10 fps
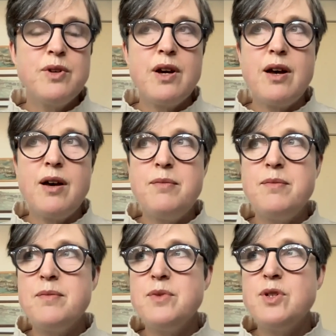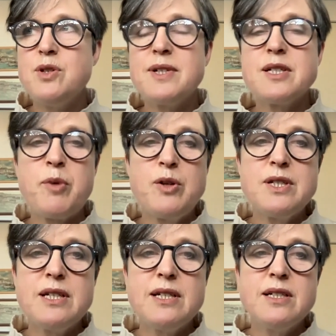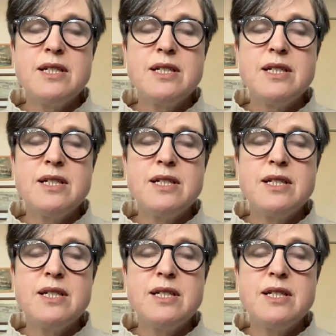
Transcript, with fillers: um, to exposing